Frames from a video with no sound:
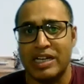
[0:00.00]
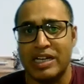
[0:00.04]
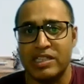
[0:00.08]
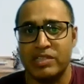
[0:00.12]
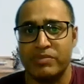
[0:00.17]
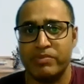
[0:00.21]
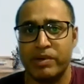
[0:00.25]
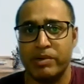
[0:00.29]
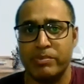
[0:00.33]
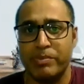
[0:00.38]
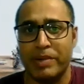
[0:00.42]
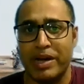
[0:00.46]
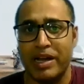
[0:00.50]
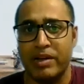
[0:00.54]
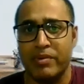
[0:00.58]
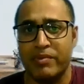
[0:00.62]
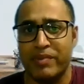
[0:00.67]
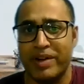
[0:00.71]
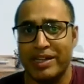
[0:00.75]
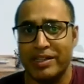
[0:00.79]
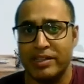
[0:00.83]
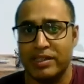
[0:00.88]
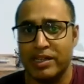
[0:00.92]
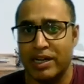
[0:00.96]
transferred
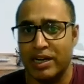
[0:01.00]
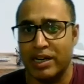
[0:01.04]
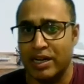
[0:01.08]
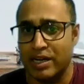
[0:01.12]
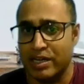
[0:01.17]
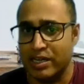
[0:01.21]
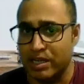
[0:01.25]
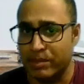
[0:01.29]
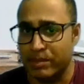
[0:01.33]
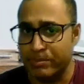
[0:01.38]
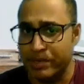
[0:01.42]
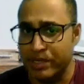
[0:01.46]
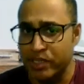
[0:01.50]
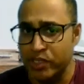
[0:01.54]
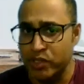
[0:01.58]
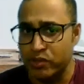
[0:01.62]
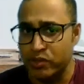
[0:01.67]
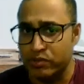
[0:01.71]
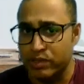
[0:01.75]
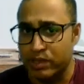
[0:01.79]
by the company